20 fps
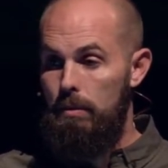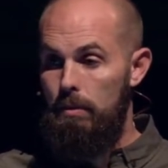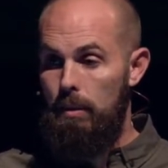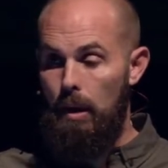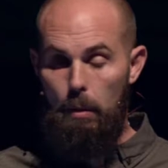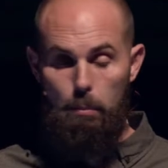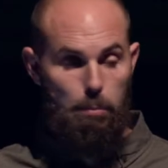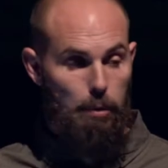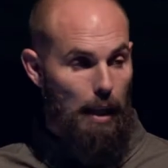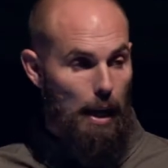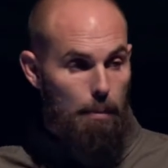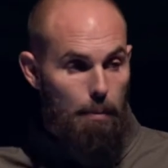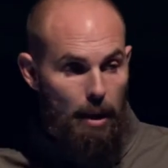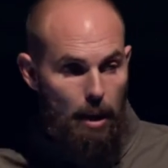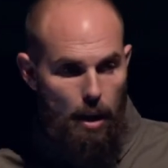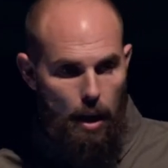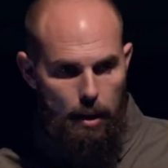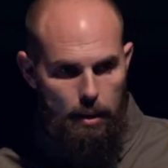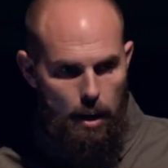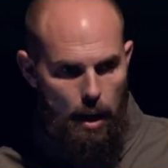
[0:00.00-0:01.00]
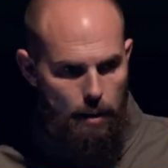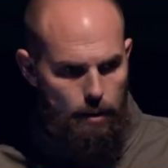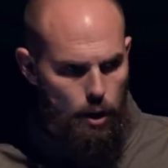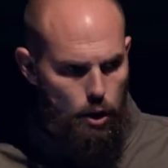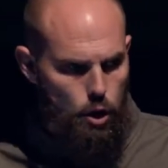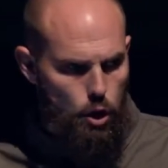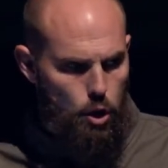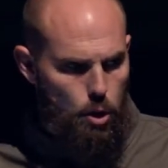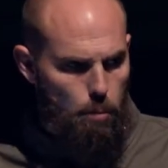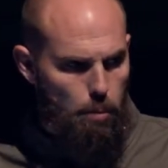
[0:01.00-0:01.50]
Not blaming God, God,
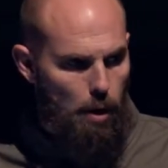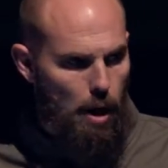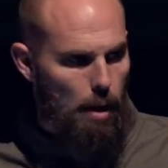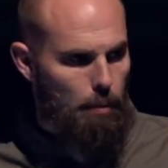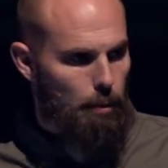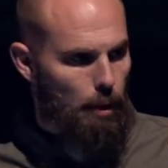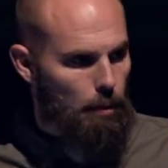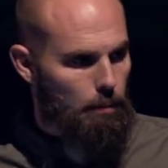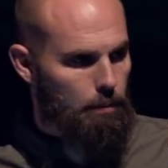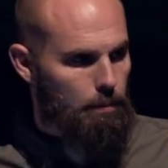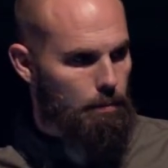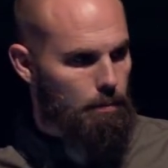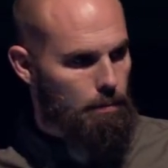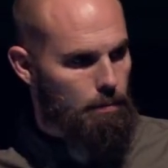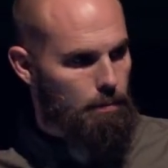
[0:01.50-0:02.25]
this is your problem,